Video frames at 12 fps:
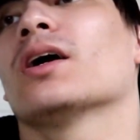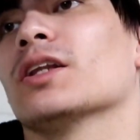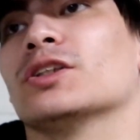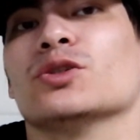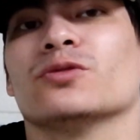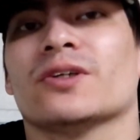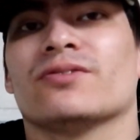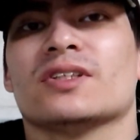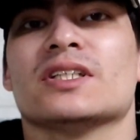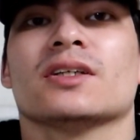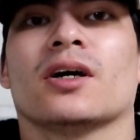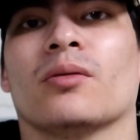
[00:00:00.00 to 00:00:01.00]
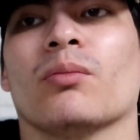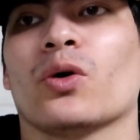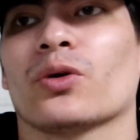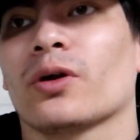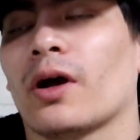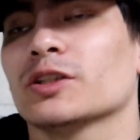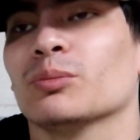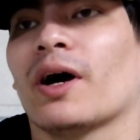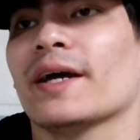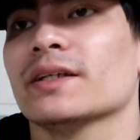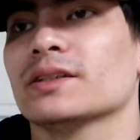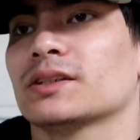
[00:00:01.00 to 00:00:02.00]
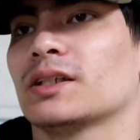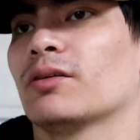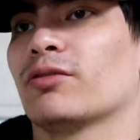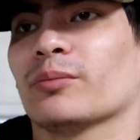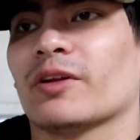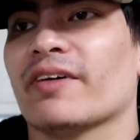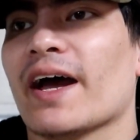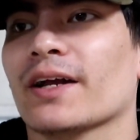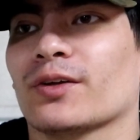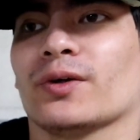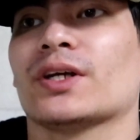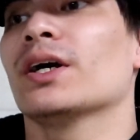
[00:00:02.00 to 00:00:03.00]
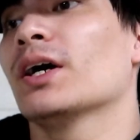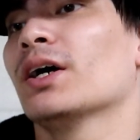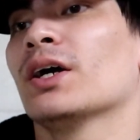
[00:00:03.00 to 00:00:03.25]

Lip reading: the 250 motocross bikes from the factory.